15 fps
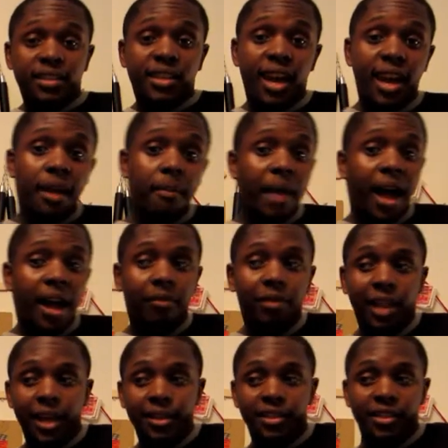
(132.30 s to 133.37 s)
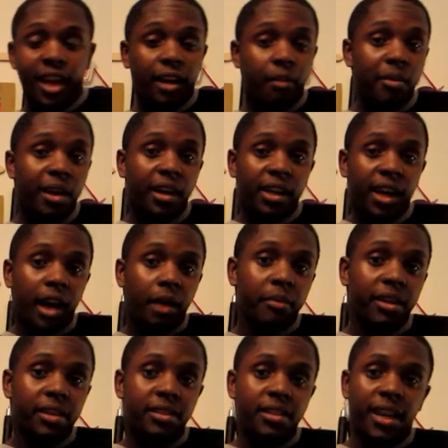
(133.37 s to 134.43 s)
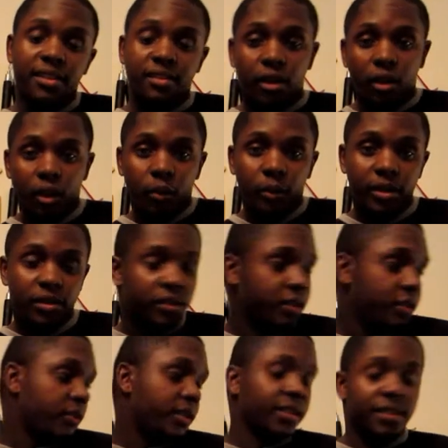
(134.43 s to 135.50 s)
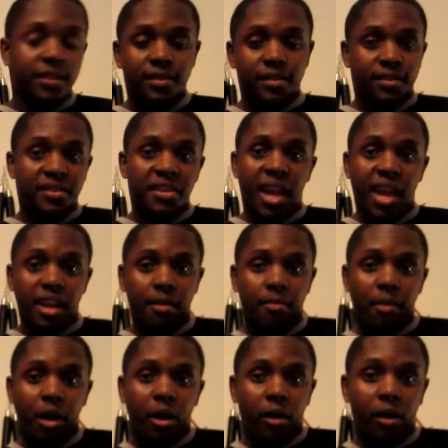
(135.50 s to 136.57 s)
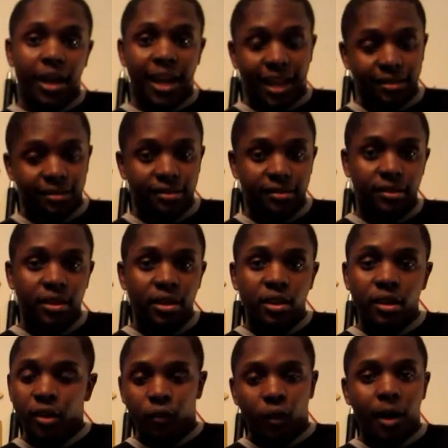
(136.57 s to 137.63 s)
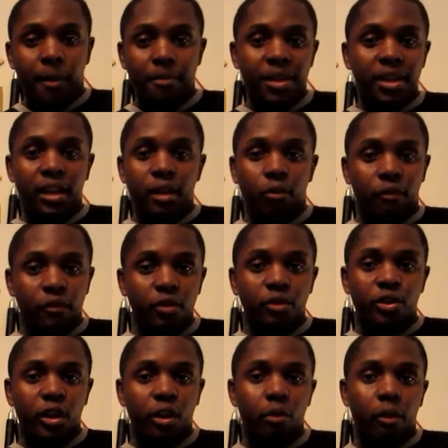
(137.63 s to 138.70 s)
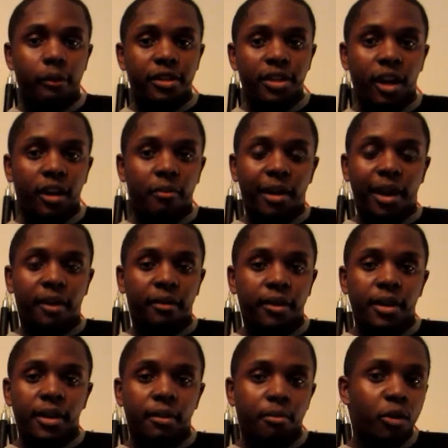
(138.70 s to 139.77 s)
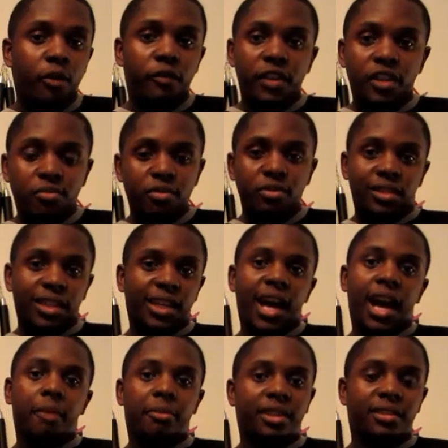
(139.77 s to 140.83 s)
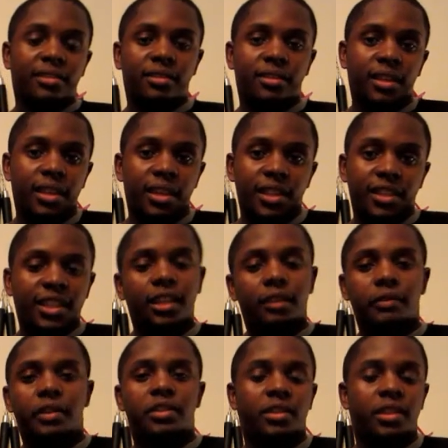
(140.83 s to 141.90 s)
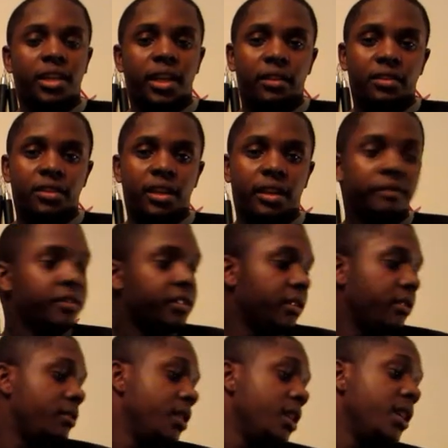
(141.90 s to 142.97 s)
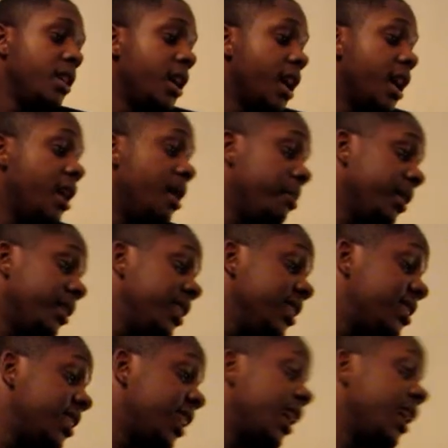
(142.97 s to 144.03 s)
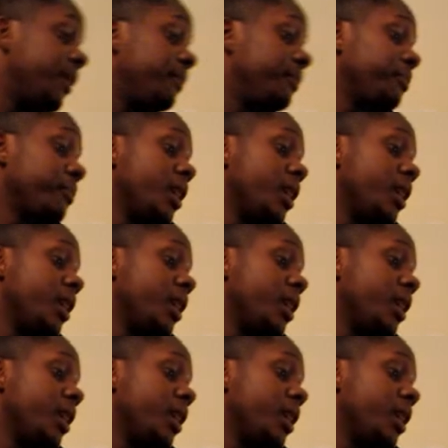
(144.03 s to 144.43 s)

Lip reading: time, I would like to talk about comics, as I always do, because this is KMRS, Rhyme Media Review Show, where we talk about movies, music, comics, television, and other stuff. So at this time,